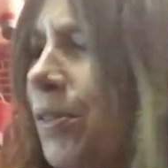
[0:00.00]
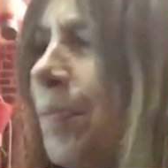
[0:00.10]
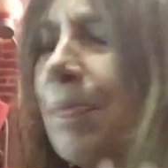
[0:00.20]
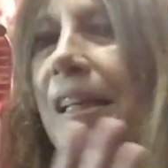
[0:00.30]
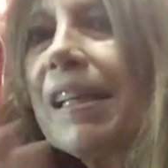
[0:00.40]

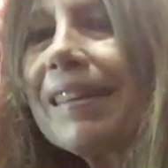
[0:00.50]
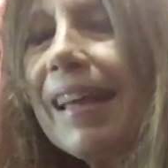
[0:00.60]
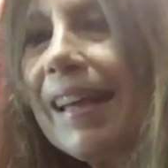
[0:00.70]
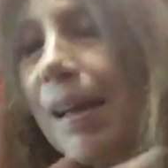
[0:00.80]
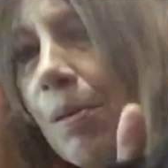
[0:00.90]
something like
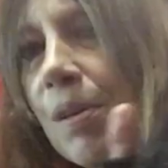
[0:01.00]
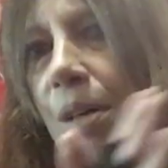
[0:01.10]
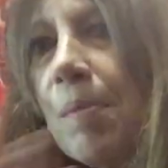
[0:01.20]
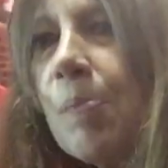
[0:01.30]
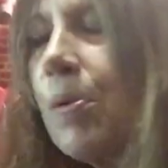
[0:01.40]
that. I will
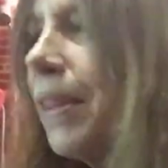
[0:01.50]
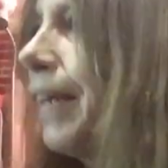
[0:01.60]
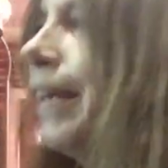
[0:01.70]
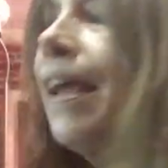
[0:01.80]
come up with it.